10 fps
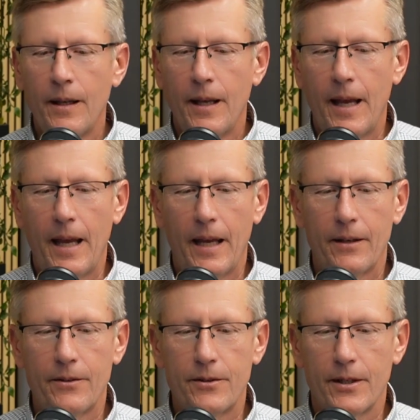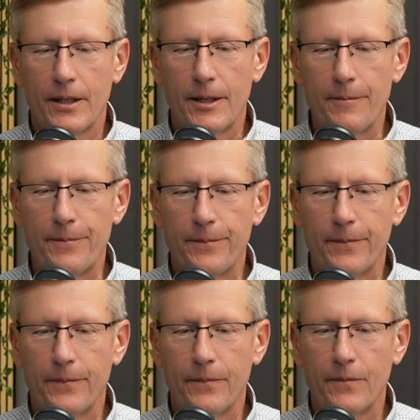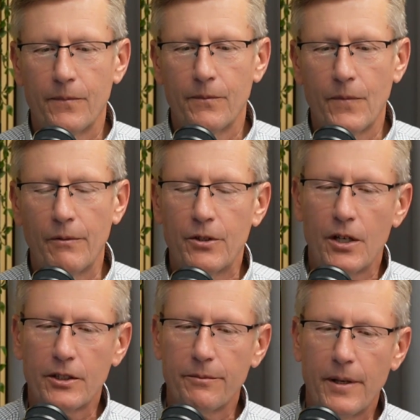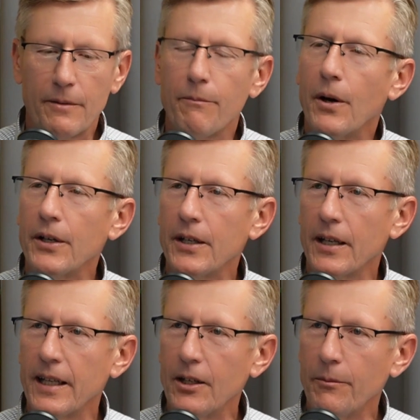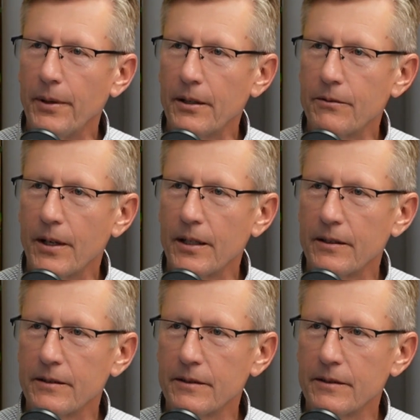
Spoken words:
And well, we talked about money a little bit, right?